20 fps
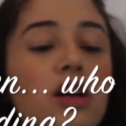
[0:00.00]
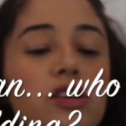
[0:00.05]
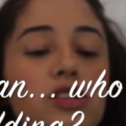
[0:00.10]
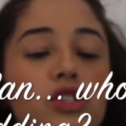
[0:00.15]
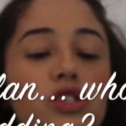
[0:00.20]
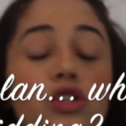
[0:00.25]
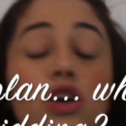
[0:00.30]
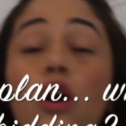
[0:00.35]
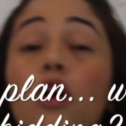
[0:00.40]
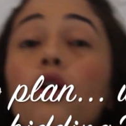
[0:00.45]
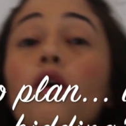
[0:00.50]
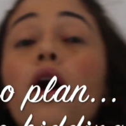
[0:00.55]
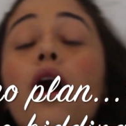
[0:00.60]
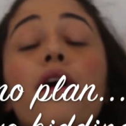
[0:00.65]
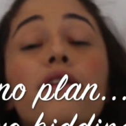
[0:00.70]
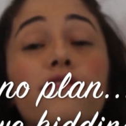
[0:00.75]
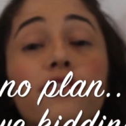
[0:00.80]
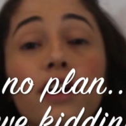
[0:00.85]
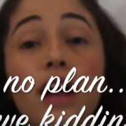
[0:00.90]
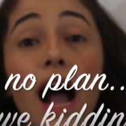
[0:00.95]

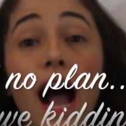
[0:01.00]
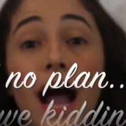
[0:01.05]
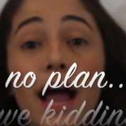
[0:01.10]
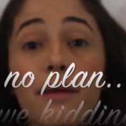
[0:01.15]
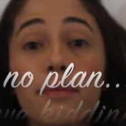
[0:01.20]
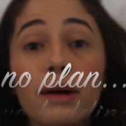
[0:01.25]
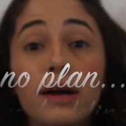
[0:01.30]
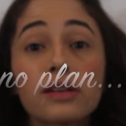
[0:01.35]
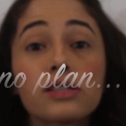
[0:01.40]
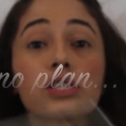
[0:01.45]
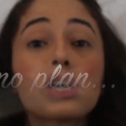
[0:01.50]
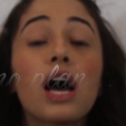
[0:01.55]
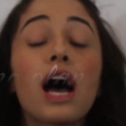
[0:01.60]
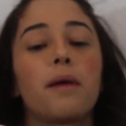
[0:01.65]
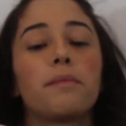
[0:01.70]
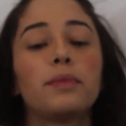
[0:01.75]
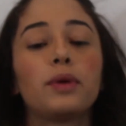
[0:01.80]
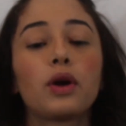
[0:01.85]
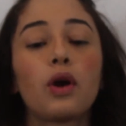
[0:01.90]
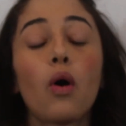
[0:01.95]
So for eyebrows,
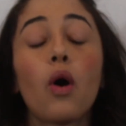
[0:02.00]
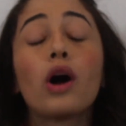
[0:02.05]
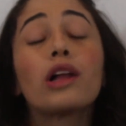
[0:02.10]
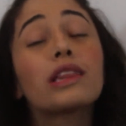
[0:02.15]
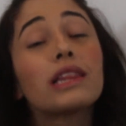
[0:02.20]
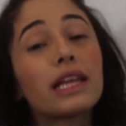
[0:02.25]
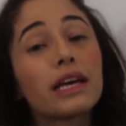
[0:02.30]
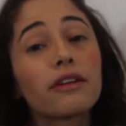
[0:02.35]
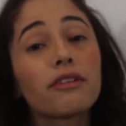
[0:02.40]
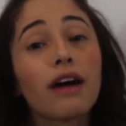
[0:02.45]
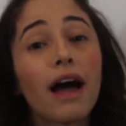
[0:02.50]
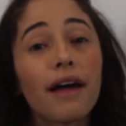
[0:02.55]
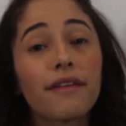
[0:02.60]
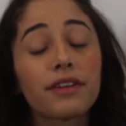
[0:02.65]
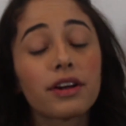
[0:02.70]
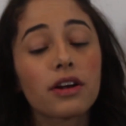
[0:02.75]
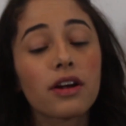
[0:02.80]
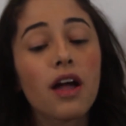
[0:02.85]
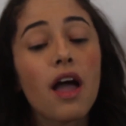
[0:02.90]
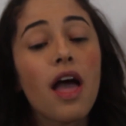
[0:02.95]
I'm gonna go a little
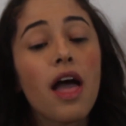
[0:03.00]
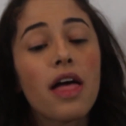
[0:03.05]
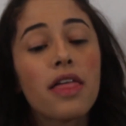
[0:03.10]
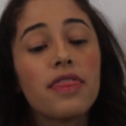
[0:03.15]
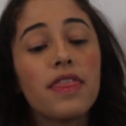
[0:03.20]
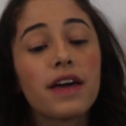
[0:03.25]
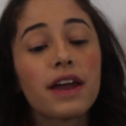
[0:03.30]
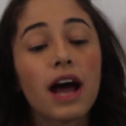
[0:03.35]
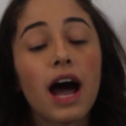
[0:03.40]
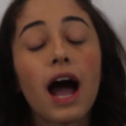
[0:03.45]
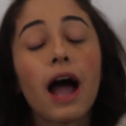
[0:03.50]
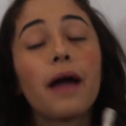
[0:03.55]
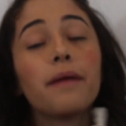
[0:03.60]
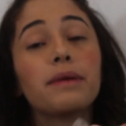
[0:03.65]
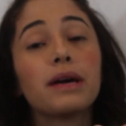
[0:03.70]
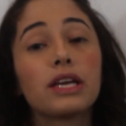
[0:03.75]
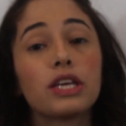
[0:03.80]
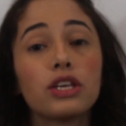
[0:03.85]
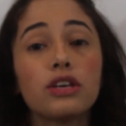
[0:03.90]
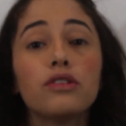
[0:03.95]
heavier than
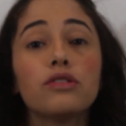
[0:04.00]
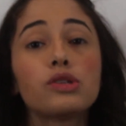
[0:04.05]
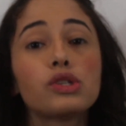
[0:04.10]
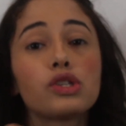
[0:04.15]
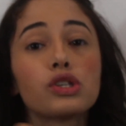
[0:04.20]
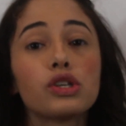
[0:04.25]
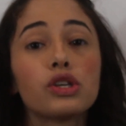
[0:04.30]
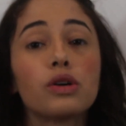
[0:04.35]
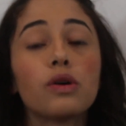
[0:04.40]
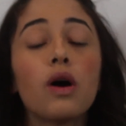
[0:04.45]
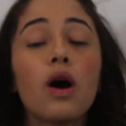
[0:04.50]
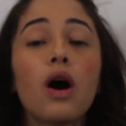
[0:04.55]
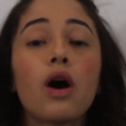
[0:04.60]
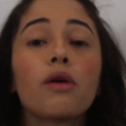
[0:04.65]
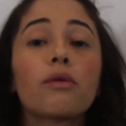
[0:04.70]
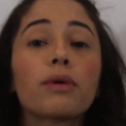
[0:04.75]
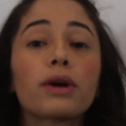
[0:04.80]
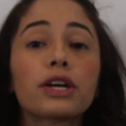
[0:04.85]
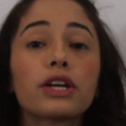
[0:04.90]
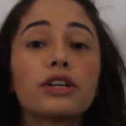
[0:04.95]
I'm used to.
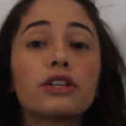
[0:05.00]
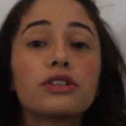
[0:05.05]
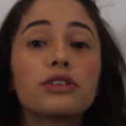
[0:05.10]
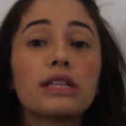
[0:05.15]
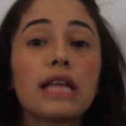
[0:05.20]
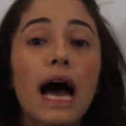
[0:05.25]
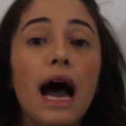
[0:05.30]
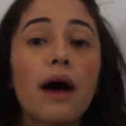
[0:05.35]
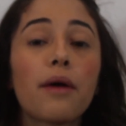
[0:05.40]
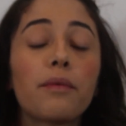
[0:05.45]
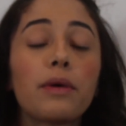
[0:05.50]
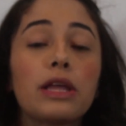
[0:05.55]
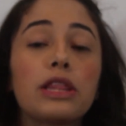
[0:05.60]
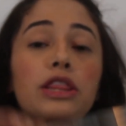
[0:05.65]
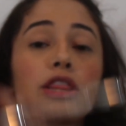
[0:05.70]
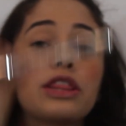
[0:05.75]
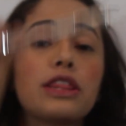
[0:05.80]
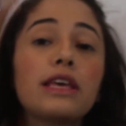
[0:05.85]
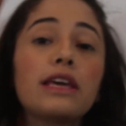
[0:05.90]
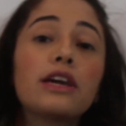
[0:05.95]
We're gonna do that
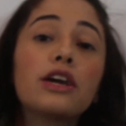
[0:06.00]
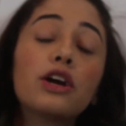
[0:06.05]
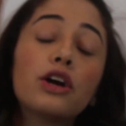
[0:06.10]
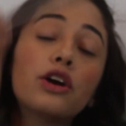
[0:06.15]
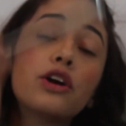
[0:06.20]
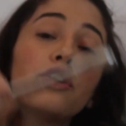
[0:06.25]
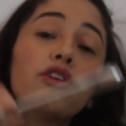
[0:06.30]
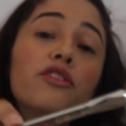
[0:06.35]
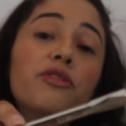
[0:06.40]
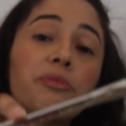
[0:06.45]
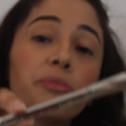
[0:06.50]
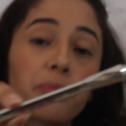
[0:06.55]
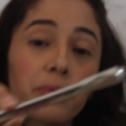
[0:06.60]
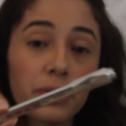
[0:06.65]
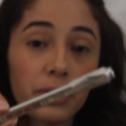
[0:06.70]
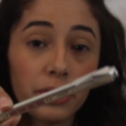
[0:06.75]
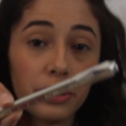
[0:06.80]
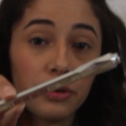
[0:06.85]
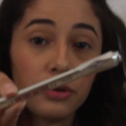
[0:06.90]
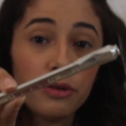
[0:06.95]
with the Goof
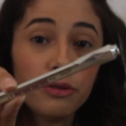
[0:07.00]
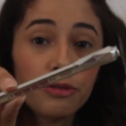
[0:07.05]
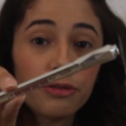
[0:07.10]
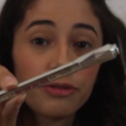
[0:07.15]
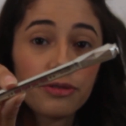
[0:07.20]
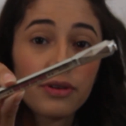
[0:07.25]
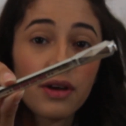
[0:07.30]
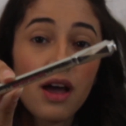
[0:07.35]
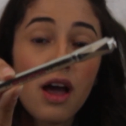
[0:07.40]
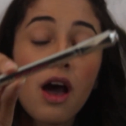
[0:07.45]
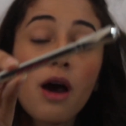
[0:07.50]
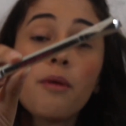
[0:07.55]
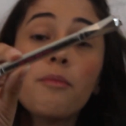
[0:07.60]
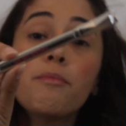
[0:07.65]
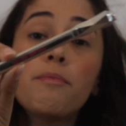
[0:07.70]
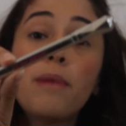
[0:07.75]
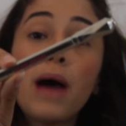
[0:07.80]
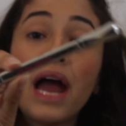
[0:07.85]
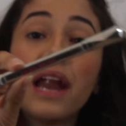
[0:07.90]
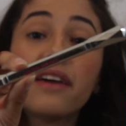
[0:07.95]
Proof
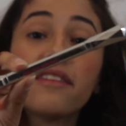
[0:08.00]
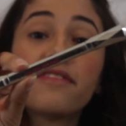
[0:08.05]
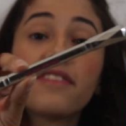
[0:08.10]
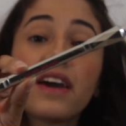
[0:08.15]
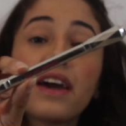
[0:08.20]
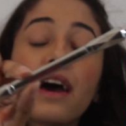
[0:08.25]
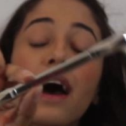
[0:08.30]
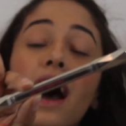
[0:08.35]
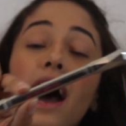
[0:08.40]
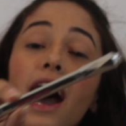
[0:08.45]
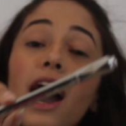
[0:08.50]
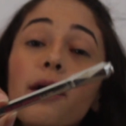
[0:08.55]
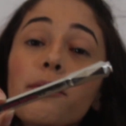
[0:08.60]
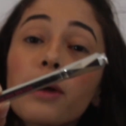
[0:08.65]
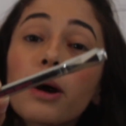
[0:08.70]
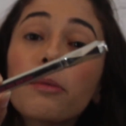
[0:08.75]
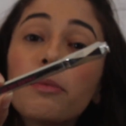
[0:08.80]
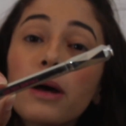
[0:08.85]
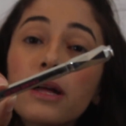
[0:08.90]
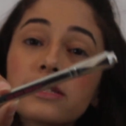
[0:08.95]
Benefit
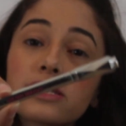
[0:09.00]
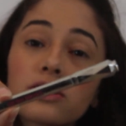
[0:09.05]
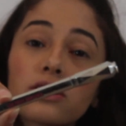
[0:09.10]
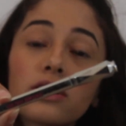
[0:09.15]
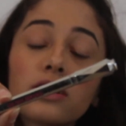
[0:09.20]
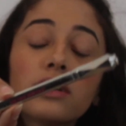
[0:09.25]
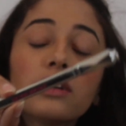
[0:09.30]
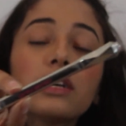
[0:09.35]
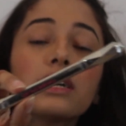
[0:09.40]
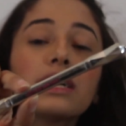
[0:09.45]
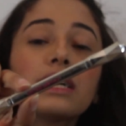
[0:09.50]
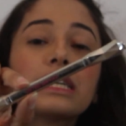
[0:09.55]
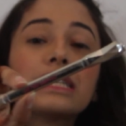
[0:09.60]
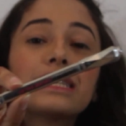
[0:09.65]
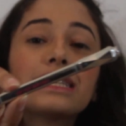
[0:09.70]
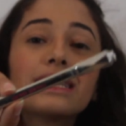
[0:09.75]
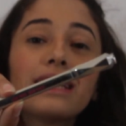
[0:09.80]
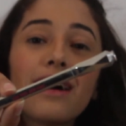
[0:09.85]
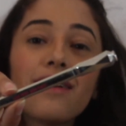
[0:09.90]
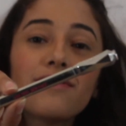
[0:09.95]
Eyebrow Pencil.
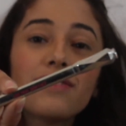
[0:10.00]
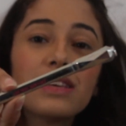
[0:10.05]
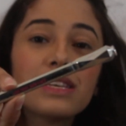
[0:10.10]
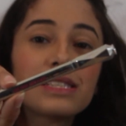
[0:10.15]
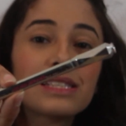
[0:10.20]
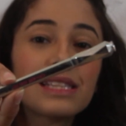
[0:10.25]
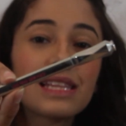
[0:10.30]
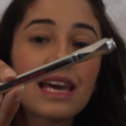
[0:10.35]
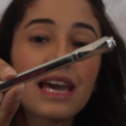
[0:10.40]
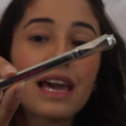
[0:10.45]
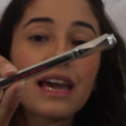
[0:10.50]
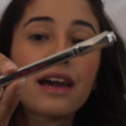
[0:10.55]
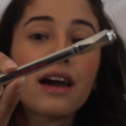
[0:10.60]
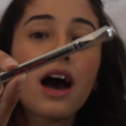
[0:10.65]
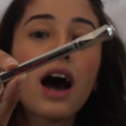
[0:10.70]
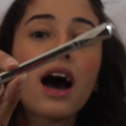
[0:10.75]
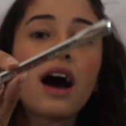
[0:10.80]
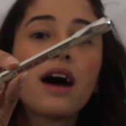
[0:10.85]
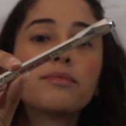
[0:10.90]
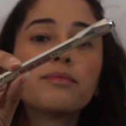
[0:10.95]
Love this thing.
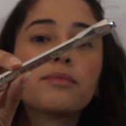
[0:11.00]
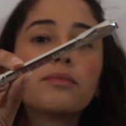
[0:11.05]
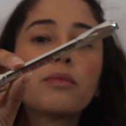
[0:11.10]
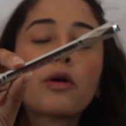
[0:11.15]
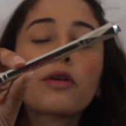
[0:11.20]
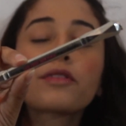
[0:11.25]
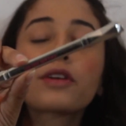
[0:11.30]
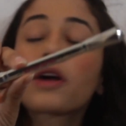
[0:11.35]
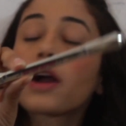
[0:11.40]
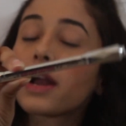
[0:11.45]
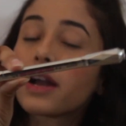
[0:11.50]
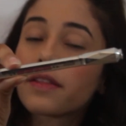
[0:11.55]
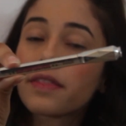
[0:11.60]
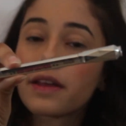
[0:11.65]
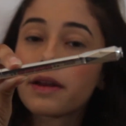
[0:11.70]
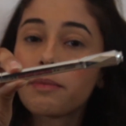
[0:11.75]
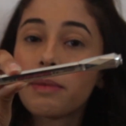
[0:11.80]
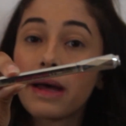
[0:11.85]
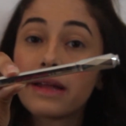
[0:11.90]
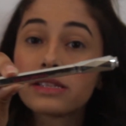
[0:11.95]
More of a crayon
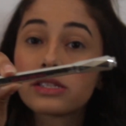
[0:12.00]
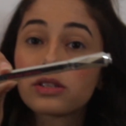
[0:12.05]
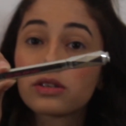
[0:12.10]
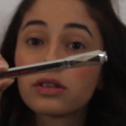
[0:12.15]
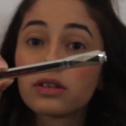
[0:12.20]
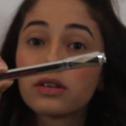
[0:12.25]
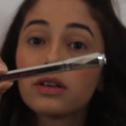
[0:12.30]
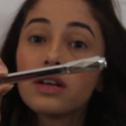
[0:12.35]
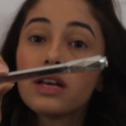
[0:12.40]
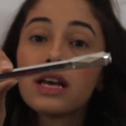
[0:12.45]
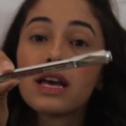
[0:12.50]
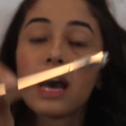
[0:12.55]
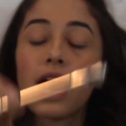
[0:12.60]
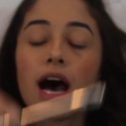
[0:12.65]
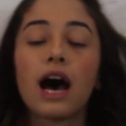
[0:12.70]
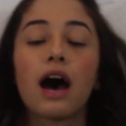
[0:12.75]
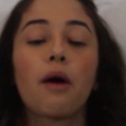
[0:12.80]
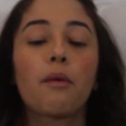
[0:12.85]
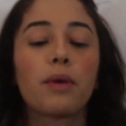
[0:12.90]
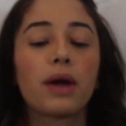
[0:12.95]
than a pencil.
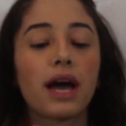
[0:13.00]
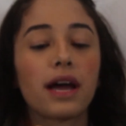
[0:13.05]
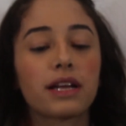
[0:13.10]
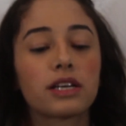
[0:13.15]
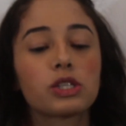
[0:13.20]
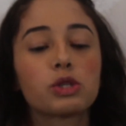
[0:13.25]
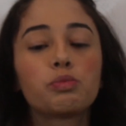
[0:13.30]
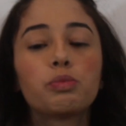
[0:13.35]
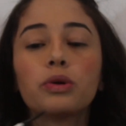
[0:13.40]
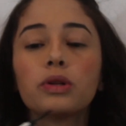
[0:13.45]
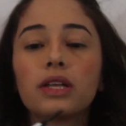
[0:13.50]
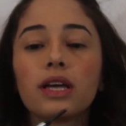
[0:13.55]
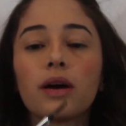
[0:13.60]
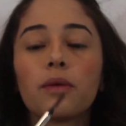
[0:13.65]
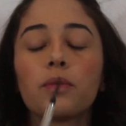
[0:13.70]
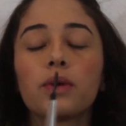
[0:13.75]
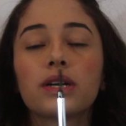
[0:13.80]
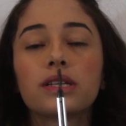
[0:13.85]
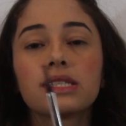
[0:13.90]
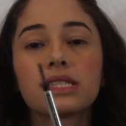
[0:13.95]
We got a spoolie
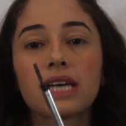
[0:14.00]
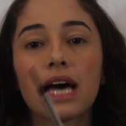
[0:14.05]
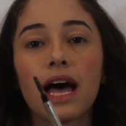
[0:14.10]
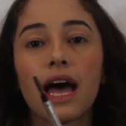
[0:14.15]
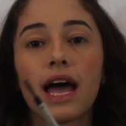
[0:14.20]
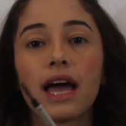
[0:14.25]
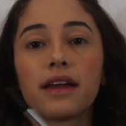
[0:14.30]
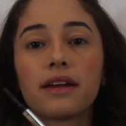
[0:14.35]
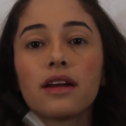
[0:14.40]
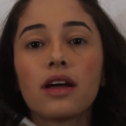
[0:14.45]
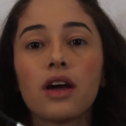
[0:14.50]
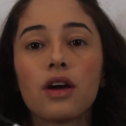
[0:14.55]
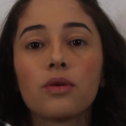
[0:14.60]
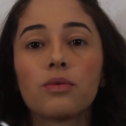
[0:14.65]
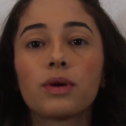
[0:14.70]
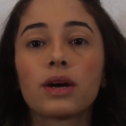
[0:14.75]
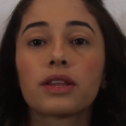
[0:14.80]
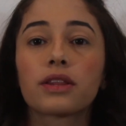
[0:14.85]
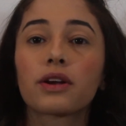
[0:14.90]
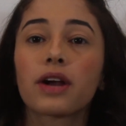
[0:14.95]
on one side,
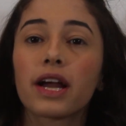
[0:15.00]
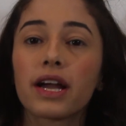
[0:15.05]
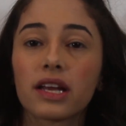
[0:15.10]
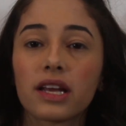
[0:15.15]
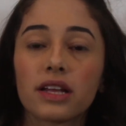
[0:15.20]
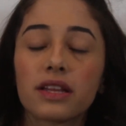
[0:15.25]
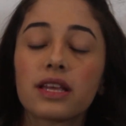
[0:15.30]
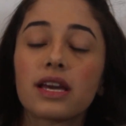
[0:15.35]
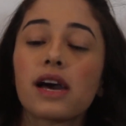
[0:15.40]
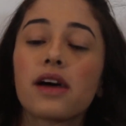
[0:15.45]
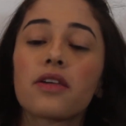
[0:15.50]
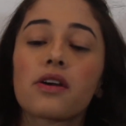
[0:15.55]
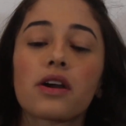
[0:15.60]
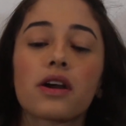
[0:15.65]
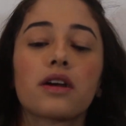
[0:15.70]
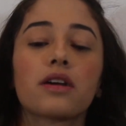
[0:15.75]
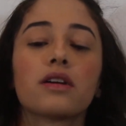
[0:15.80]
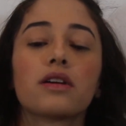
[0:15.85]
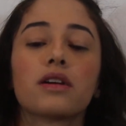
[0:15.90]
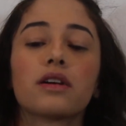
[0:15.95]
we got the crayon on the
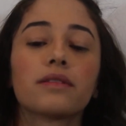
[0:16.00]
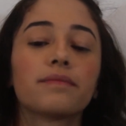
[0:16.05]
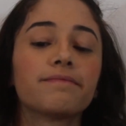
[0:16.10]
other.